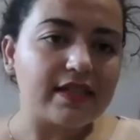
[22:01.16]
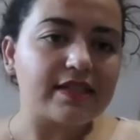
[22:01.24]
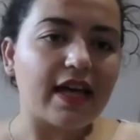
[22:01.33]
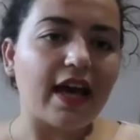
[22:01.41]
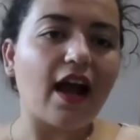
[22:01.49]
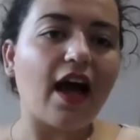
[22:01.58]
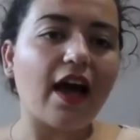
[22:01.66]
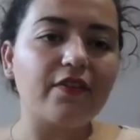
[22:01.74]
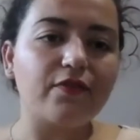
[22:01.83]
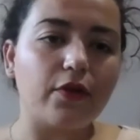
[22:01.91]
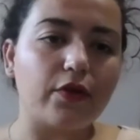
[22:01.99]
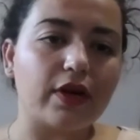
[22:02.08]
is that I
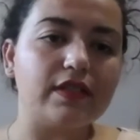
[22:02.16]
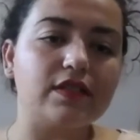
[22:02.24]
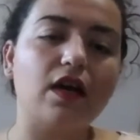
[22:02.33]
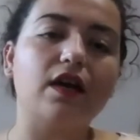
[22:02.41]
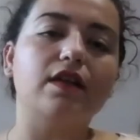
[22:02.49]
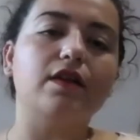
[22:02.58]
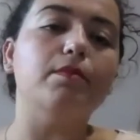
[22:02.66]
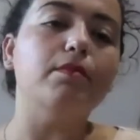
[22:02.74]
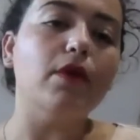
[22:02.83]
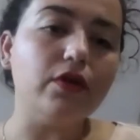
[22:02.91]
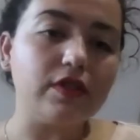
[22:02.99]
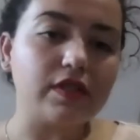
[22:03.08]
focus on
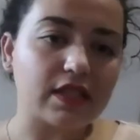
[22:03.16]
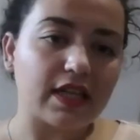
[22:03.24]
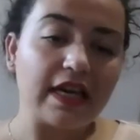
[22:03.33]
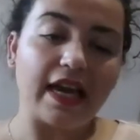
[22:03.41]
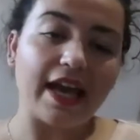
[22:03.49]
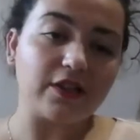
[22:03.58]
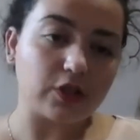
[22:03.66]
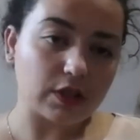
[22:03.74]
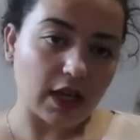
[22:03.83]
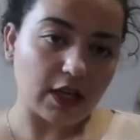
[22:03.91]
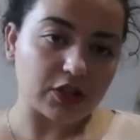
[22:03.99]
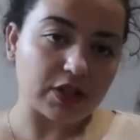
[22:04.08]
mostly
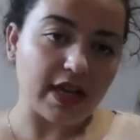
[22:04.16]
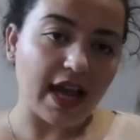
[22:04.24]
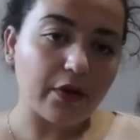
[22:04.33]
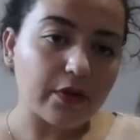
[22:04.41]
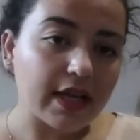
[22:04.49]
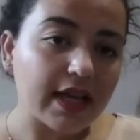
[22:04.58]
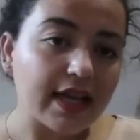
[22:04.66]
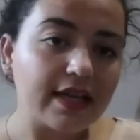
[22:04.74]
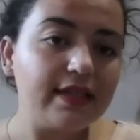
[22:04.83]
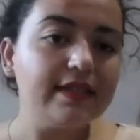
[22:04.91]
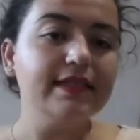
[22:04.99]
education equity,